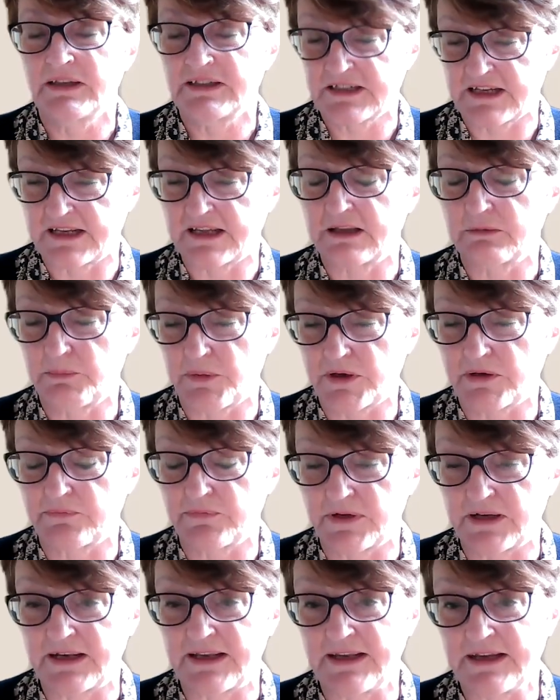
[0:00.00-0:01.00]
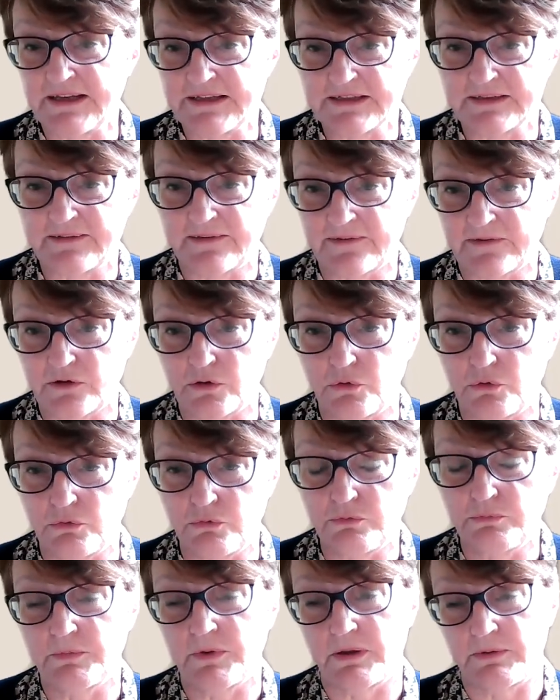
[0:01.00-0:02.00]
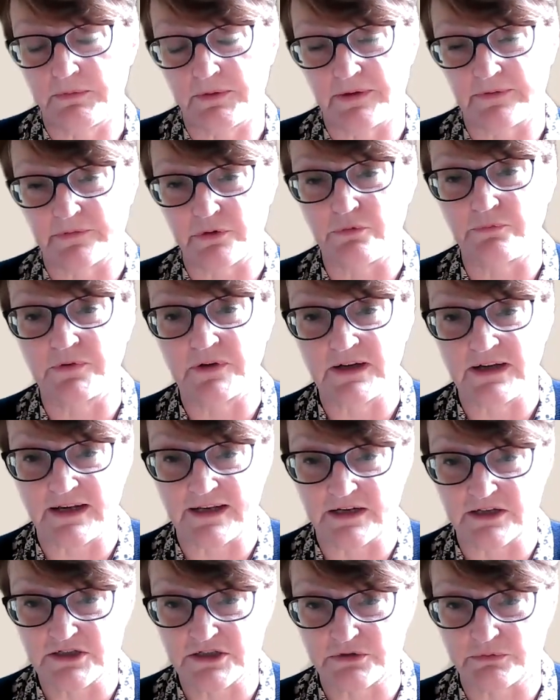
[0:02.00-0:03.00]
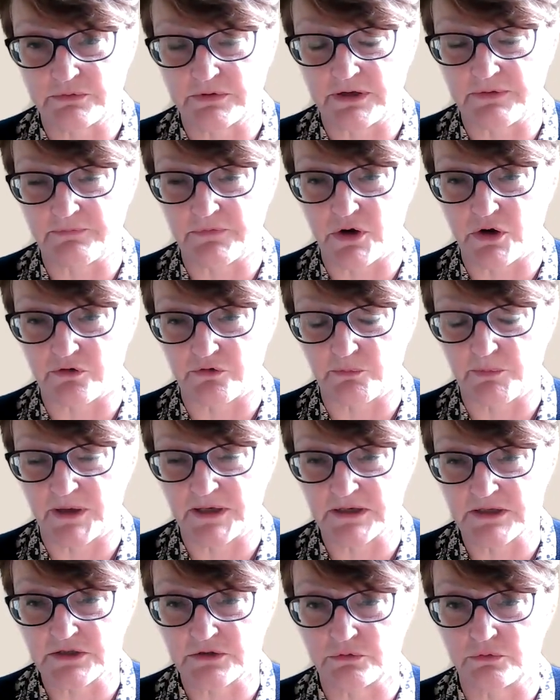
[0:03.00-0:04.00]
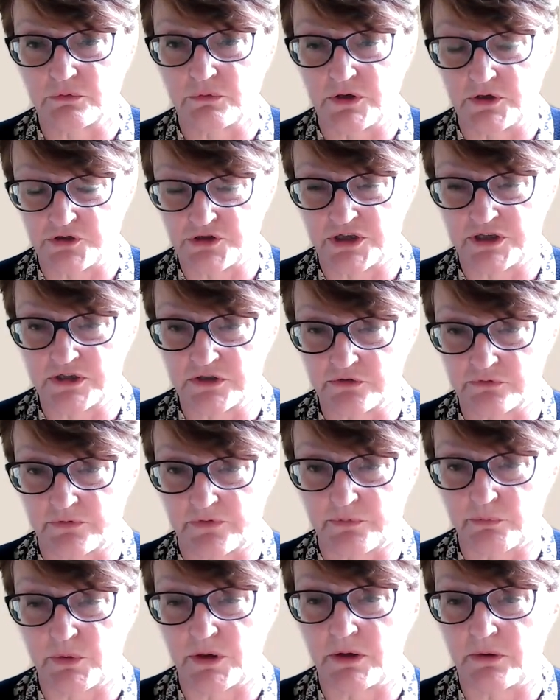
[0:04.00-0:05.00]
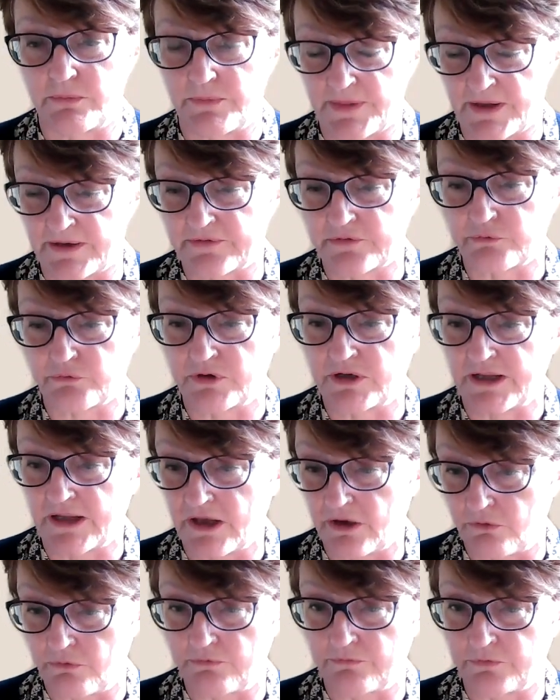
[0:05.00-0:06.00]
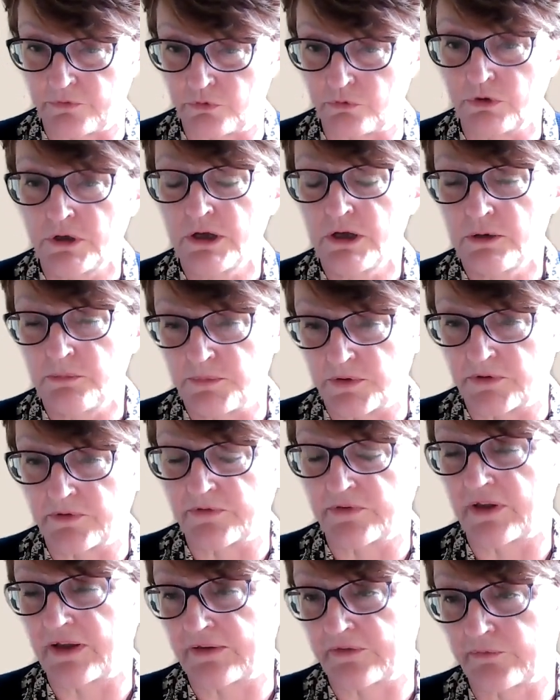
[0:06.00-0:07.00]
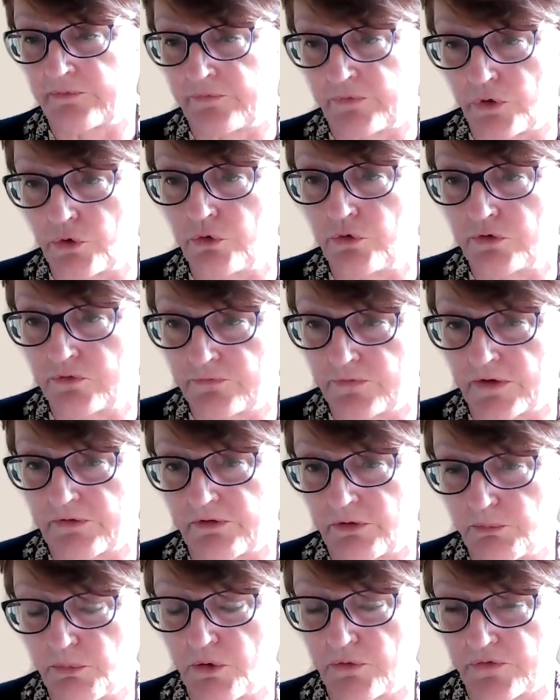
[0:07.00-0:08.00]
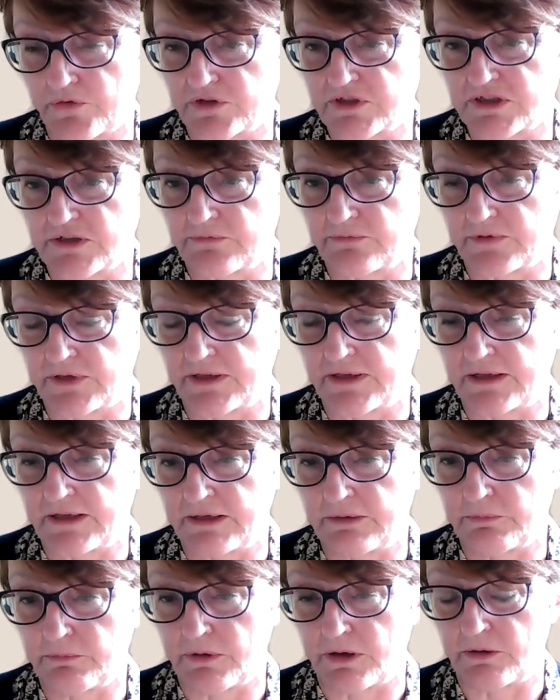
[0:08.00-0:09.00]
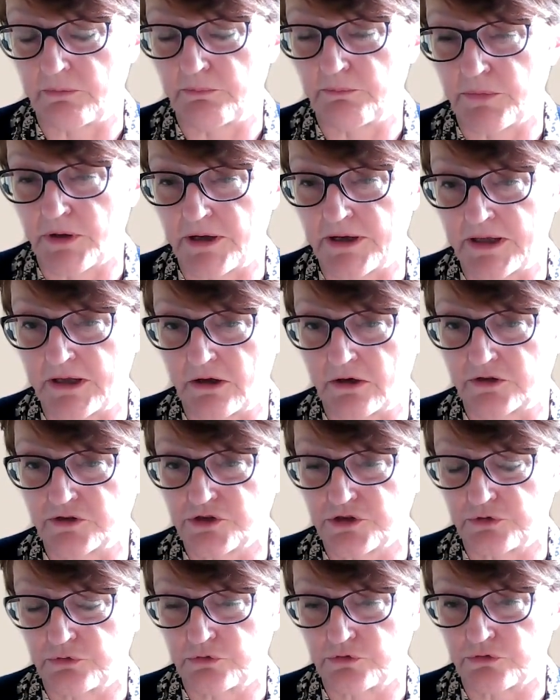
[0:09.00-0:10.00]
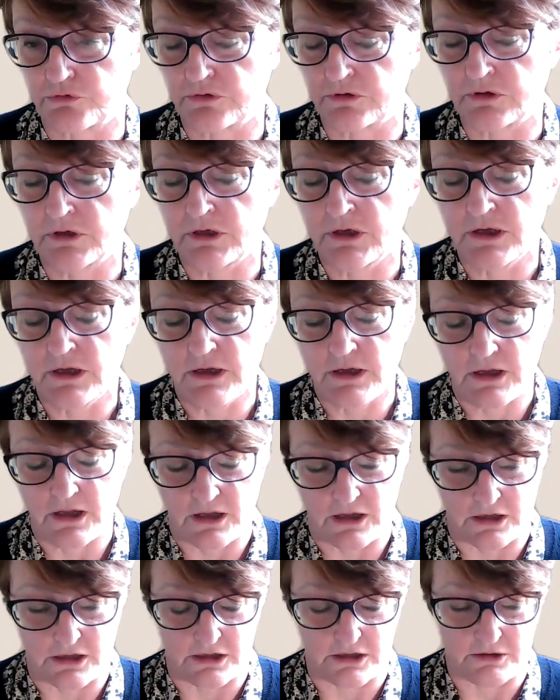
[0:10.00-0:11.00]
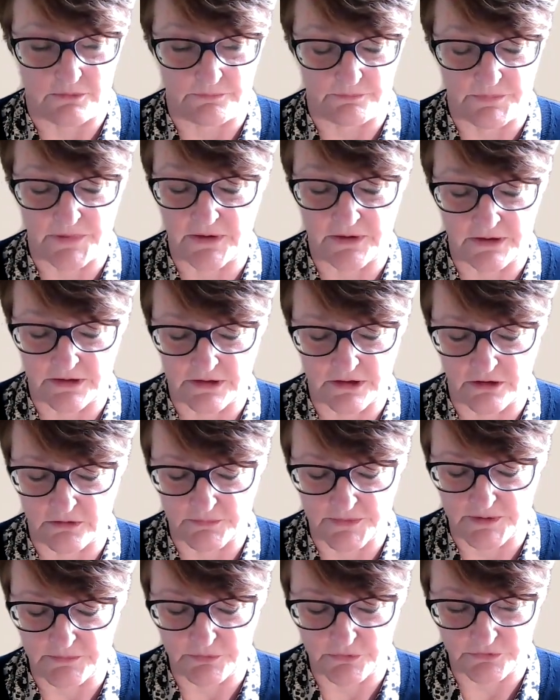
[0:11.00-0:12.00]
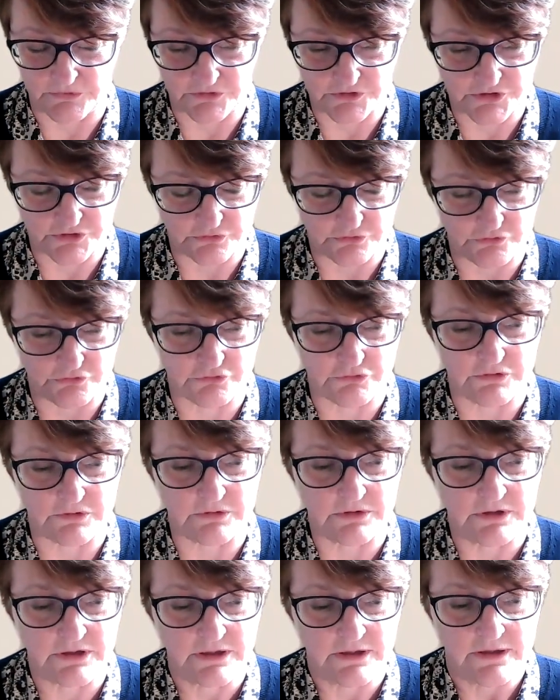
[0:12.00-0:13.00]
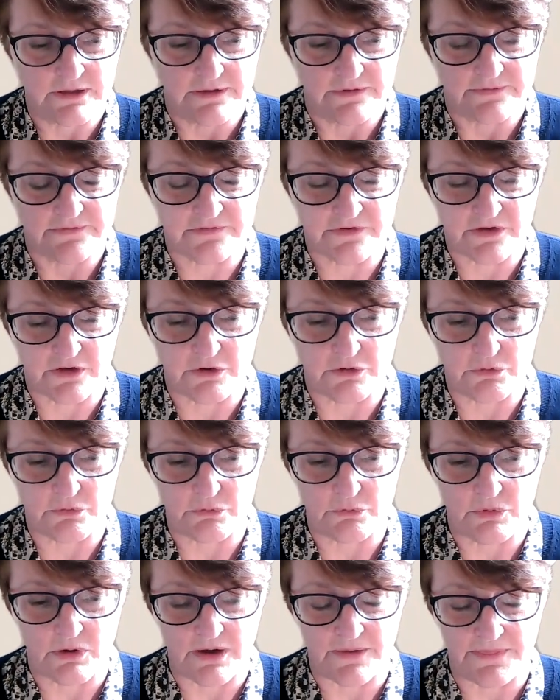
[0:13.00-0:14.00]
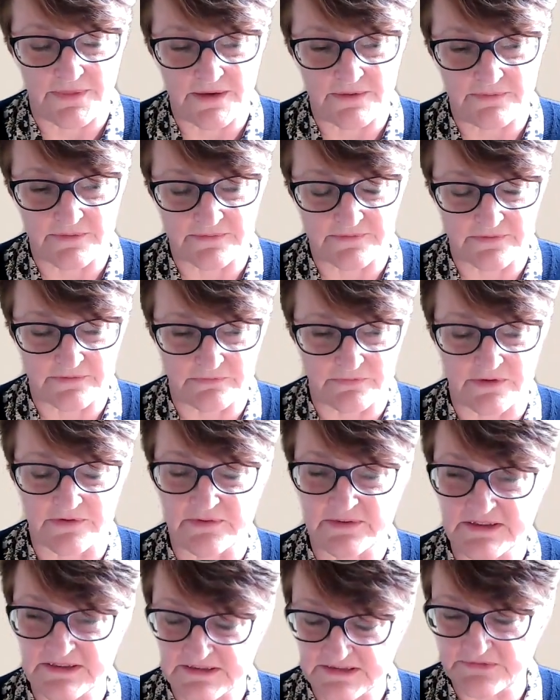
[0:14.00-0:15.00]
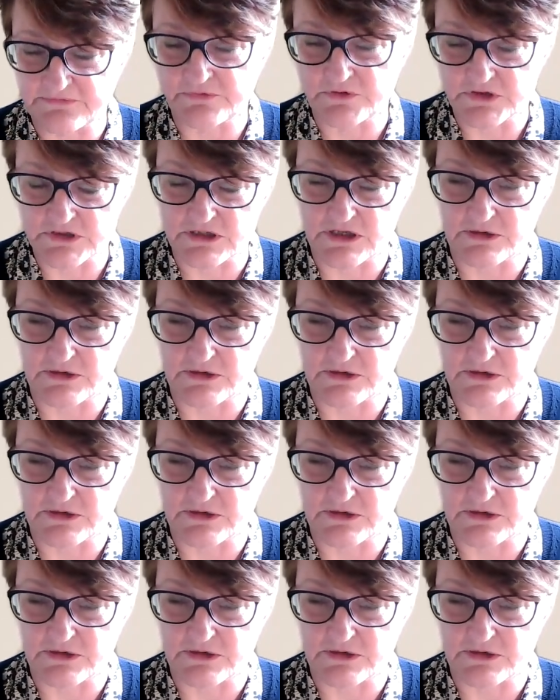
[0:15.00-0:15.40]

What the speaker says: take a bit of a lead in school. It's often linked to an environmental agenda as well, and that's really helpful because that's viewed very positively by young children, young people and children. So I think there's different